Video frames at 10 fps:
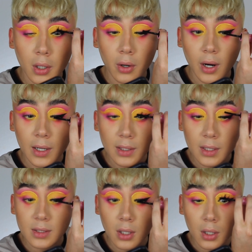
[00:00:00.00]
or I
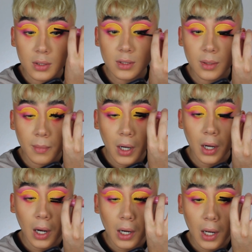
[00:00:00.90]
think it's honestly
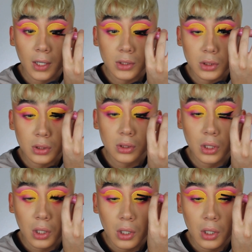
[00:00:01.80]
my eyelashes,